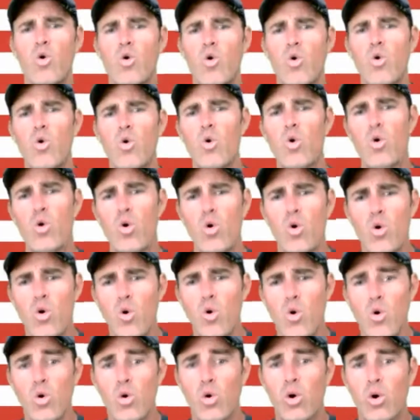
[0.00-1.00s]

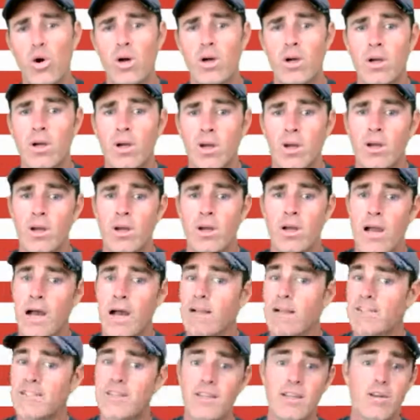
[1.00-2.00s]
Woo!
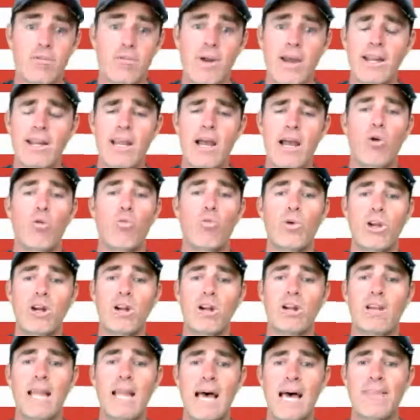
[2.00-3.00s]
I'll tell you right now, we
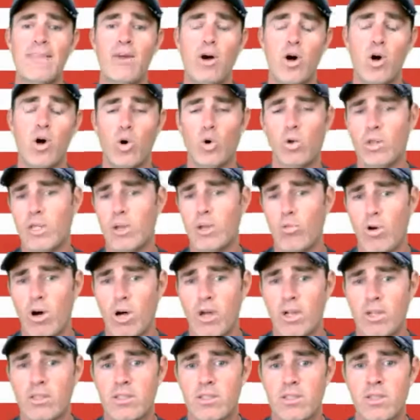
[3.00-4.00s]
are not the only
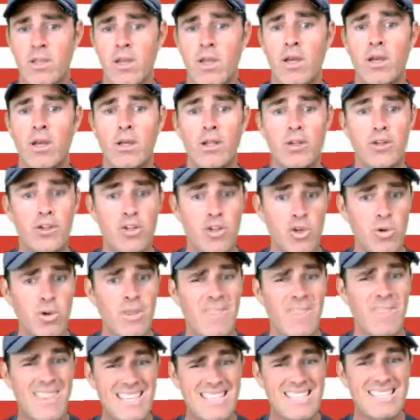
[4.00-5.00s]
ones
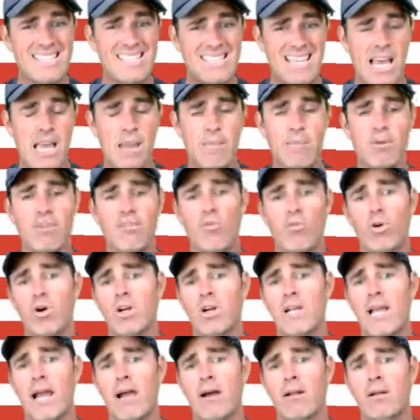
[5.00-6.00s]
doing this type of
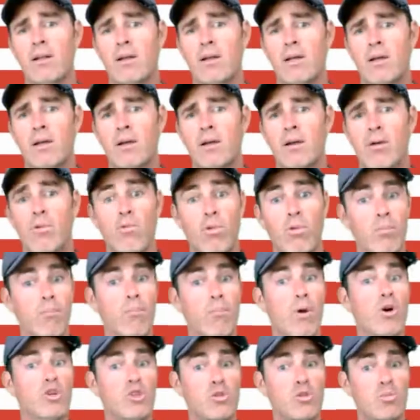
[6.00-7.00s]
workout. Where
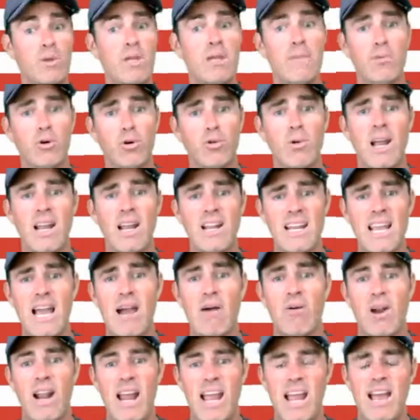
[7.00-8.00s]
most people right
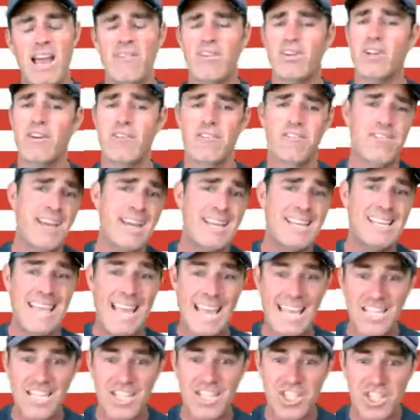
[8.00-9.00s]
now are having a
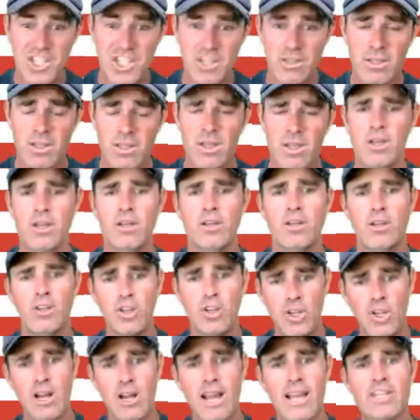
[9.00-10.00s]
vacation,
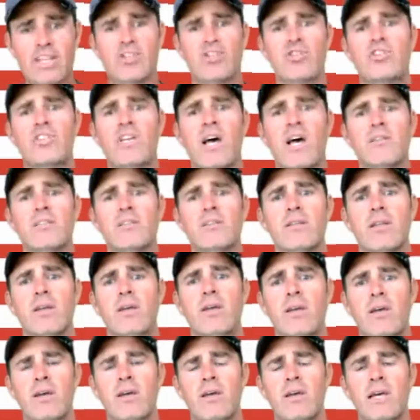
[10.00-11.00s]
you're exercising.
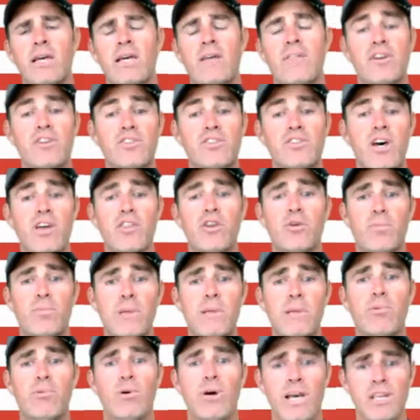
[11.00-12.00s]
And there's other
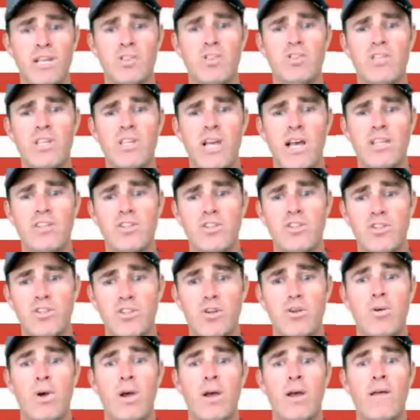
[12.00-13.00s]
people exercising
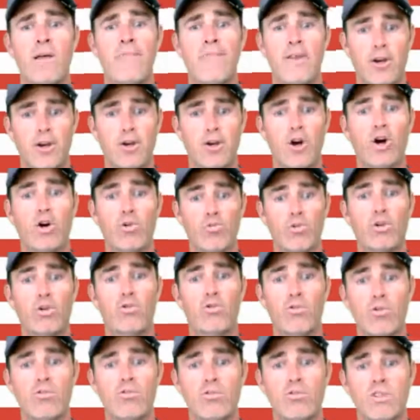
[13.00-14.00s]
too. They're called
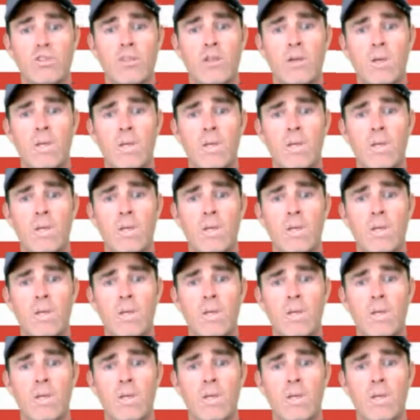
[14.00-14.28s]
recruits.